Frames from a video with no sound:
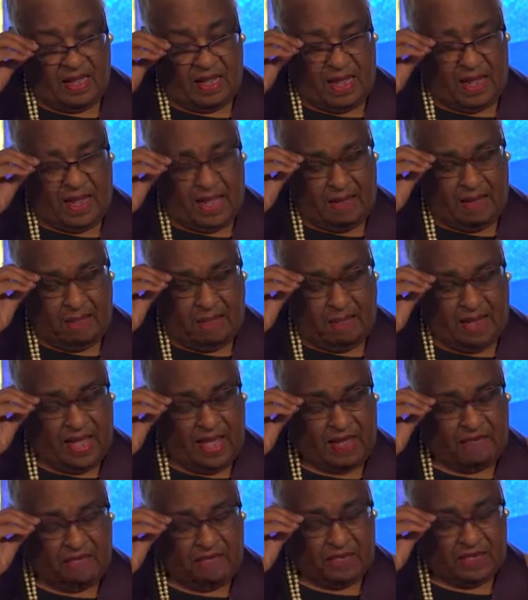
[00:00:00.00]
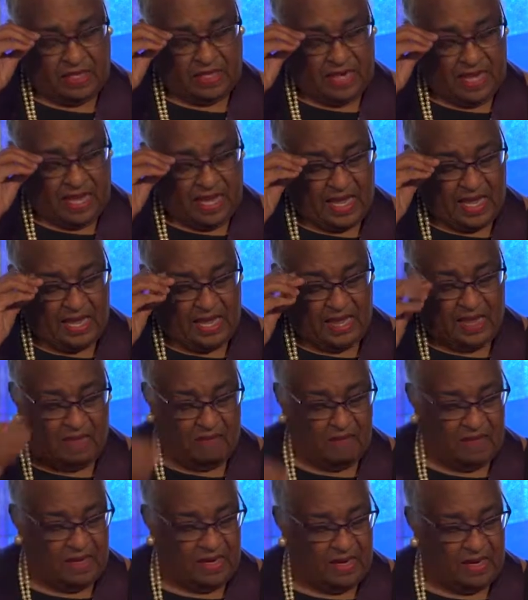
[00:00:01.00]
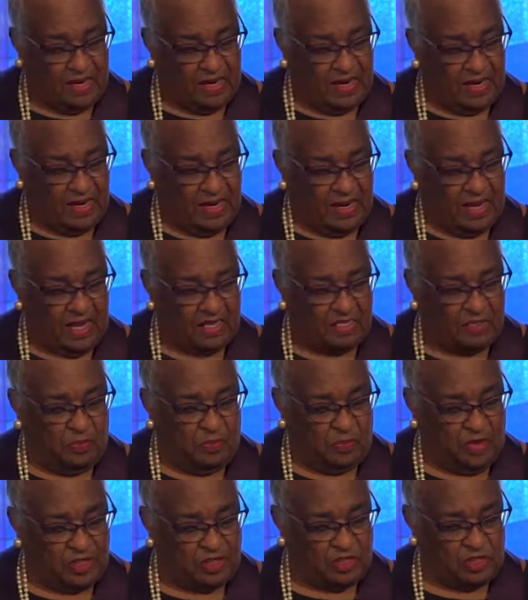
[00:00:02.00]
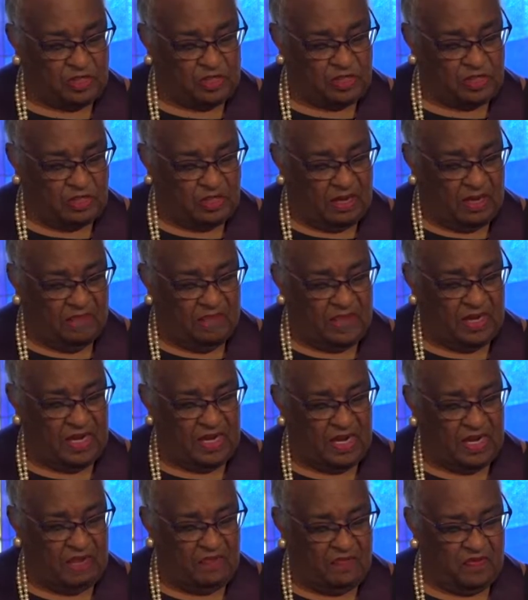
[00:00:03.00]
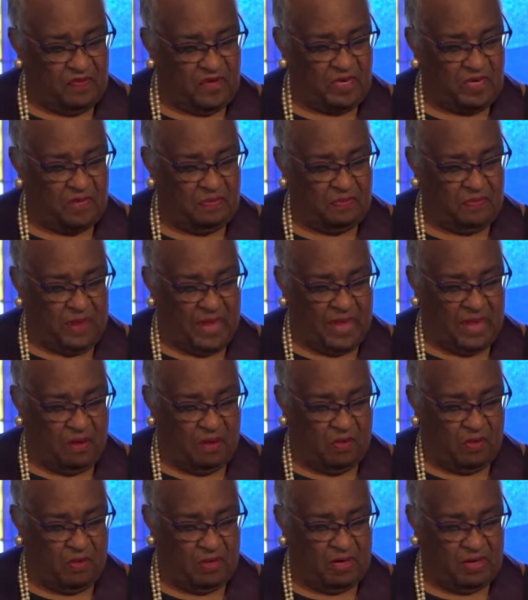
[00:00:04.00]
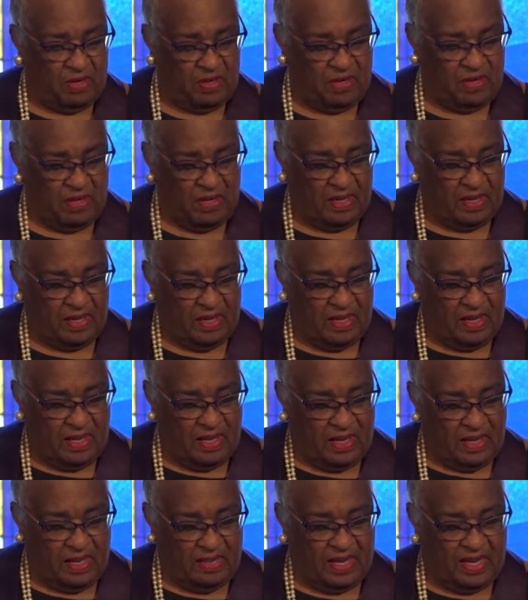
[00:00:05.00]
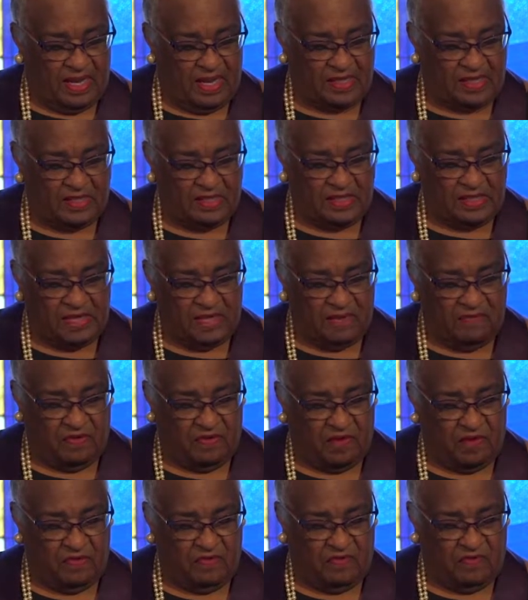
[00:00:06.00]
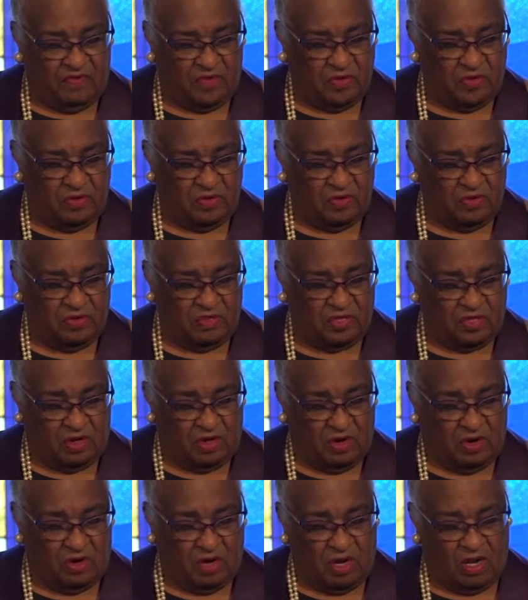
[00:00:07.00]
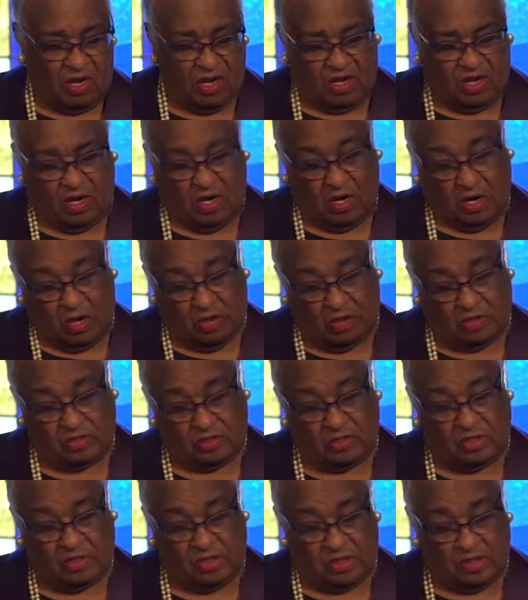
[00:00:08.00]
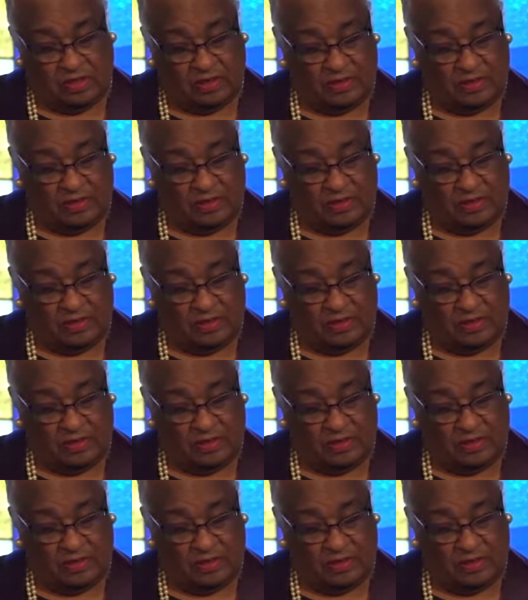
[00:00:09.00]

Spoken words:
I am mindful that I am an expression of an infinite power that is never confused or lost.